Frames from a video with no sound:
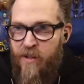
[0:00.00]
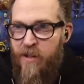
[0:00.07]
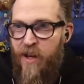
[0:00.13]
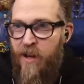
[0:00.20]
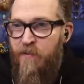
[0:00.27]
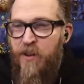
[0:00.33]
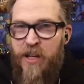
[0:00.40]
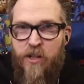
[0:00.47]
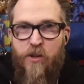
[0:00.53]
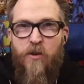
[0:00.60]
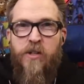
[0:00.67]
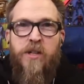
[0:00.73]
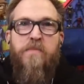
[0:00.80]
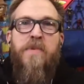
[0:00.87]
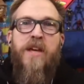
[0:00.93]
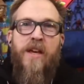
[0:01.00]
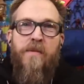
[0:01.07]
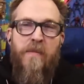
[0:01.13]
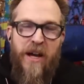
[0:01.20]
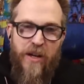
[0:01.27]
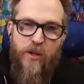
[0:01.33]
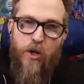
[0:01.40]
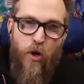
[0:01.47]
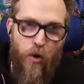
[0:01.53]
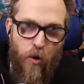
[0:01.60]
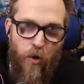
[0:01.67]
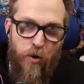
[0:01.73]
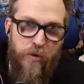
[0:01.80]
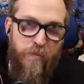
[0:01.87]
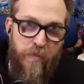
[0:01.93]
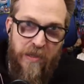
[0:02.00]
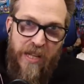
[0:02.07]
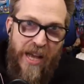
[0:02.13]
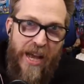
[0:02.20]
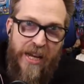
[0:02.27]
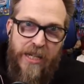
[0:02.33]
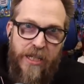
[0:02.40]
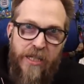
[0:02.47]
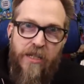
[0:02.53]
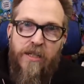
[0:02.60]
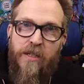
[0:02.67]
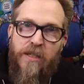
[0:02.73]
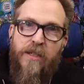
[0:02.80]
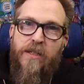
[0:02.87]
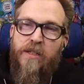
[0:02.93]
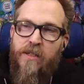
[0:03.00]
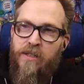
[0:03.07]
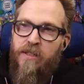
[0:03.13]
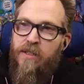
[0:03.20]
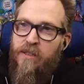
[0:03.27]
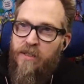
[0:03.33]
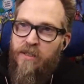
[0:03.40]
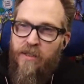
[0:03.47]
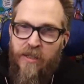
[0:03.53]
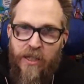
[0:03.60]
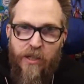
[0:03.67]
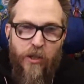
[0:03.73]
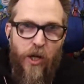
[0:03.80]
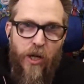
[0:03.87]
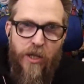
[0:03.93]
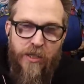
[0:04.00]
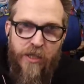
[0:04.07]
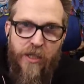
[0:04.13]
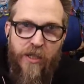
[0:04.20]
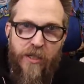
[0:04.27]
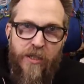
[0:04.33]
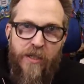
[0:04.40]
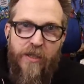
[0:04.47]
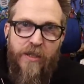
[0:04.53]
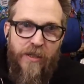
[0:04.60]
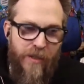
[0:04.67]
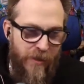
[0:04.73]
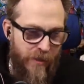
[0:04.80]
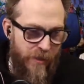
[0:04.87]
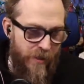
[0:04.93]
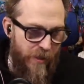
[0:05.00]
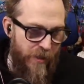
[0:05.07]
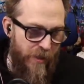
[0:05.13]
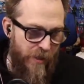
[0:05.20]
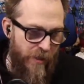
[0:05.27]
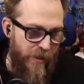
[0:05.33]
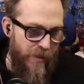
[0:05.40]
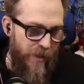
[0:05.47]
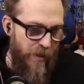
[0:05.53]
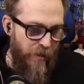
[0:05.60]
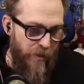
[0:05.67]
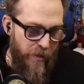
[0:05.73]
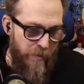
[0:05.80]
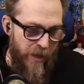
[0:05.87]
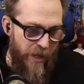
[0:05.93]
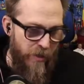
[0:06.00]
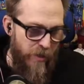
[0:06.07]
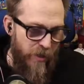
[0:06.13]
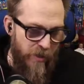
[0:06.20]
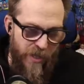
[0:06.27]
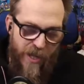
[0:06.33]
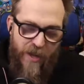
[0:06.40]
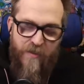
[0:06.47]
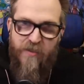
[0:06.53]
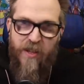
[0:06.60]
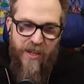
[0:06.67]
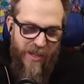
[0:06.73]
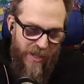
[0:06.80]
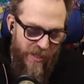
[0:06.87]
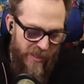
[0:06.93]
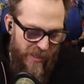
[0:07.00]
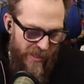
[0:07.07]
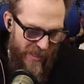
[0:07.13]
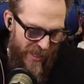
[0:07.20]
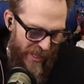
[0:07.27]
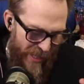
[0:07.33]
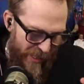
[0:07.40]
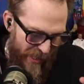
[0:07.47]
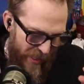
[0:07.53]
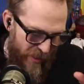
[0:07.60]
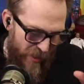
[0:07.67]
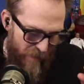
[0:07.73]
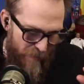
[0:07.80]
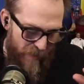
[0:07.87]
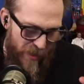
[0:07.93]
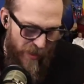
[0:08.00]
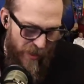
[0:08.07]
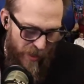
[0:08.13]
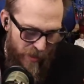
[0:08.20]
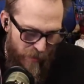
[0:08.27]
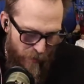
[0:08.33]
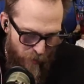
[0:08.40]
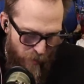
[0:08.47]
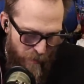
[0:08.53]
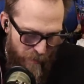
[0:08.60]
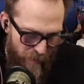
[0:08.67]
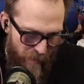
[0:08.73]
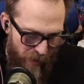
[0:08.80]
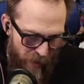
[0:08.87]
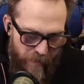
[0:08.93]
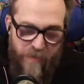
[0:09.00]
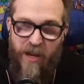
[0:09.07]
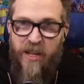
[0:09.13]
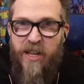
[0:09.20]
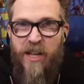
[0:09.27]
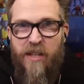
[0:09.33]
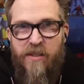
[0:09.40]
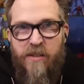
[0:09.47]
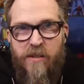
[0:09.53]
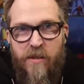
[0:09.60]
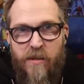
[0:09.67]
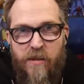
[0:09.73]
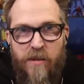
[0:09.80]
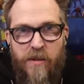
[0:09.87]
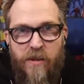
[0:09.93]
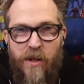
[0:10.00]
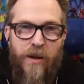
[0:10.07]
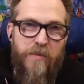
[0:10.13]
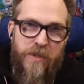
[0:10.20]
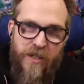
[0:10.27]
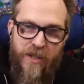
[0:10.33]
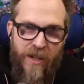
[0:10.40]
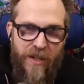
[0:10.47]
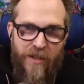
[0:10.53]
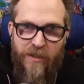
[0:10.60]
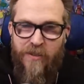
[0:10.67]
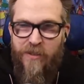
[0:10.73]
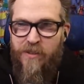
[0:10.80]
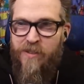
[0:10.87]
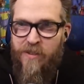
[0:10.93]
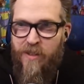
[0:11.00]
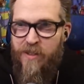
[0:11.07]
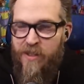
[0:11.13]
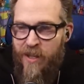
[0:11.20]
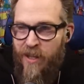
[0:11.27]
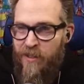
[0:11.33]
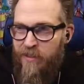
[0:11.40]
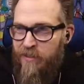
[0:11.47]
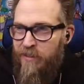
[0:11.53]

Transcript: And if it could do it to me in my cold black little heart, that only manages to have inklings of feelings for like my kids. No, I'm just kidding. It's, it's not.